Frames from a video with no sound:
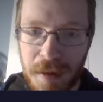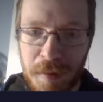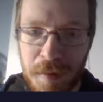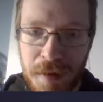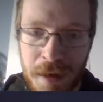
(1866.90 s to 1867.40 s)
the
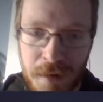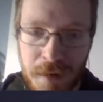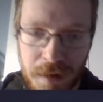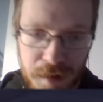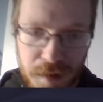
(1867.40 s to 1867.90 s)
IRL
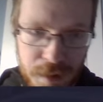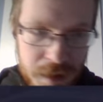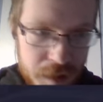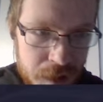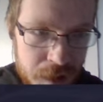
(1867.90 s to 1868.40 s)
experience
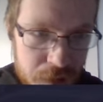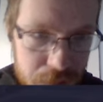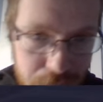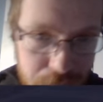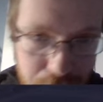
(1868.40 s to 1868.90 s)
does
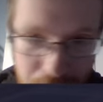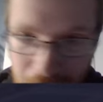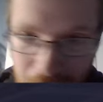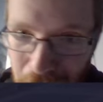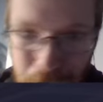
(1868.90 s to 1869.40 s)
can
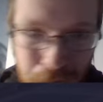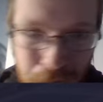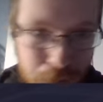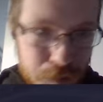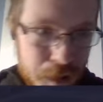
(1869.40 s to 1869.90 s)
pay off.
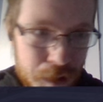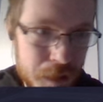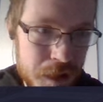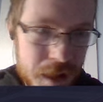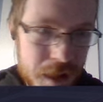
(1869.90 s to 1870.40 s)
So,
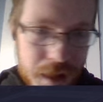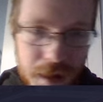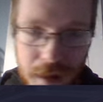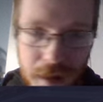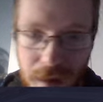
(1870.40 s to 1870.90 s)

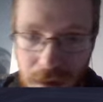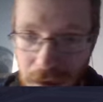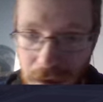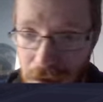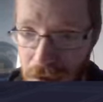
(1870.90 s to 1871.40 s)

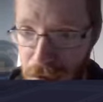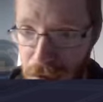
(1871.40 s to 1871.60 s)
uh,